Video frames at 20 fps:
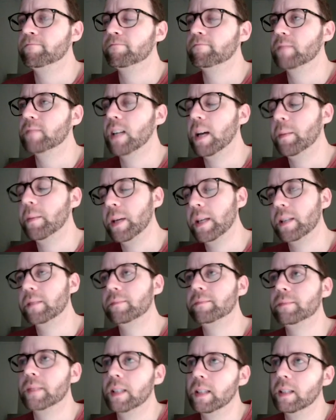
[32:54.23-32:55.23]
I mean,
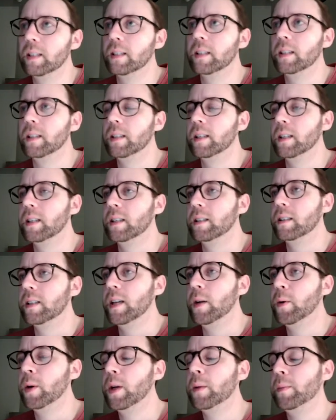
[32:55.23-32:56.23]

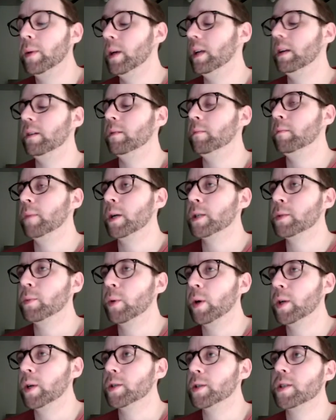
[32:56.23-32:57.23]
it would have been much
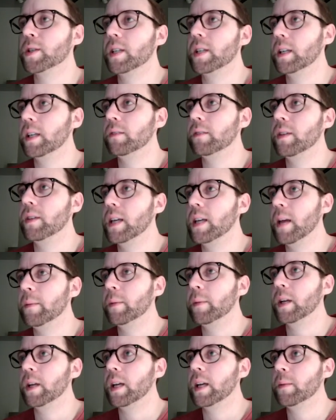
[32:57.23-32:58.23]
more interesting if the game
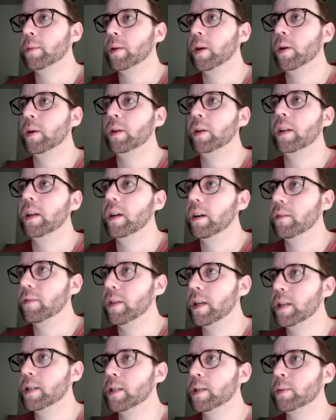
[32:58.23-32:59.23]
could have kept going there, if
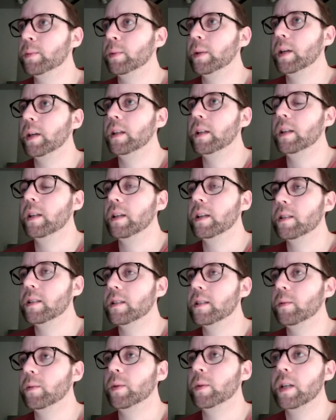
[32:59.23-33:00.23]
they just played this
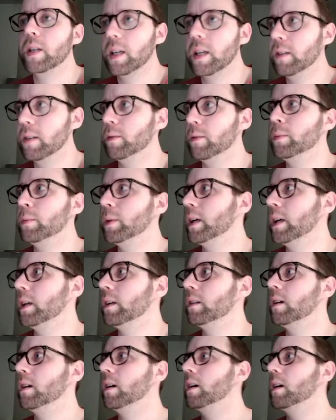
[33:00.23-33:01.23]
and we kind of had played
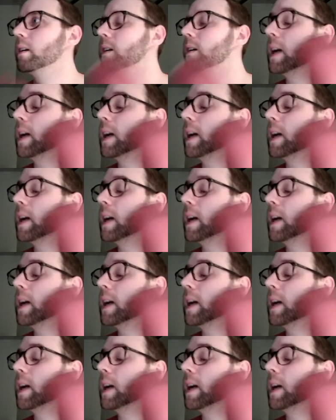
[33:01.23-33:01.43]
along.